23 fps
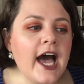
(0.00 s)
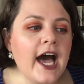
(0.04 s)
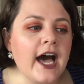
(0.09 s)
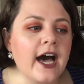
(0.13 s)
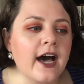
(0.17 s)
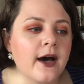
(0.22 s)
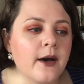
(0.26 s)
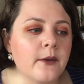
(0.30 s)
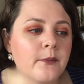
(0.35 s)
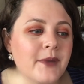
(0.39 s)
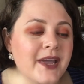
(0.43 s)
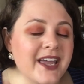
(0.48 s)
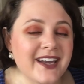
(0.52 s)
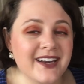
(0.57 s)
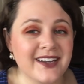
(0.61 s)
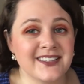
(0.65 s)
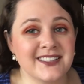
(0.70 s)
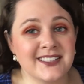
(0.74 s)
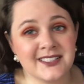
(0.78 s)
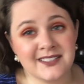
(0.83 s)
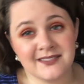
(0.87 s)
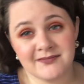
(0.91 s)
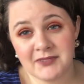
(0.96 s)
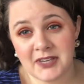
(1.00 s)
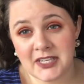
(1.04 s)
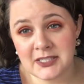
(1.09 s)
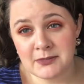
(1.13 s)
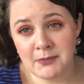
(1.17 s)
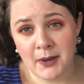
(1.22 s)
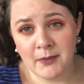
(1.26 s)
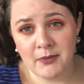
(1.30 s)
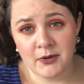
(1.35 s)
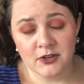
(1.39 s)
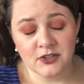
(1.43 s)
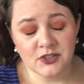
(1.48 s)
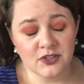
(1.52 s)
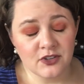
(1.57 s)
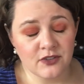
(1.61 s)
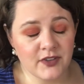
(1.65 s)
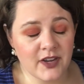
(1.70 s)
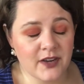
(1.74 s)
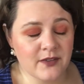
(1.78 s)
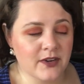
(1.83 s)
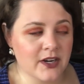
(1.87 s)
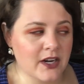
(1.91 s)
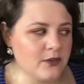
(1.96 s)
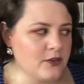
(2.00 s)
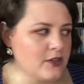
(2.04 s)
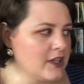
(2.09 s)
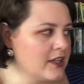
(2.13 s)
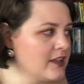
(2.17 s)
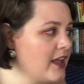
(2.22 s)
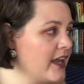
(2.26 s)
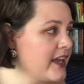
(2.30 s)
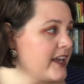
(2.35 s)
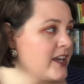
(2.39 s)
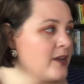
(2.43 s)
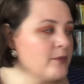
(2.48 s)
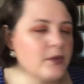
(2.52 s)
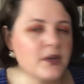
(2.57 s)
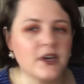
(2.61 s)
Um, and it's, it's my personal favorite. I really like it.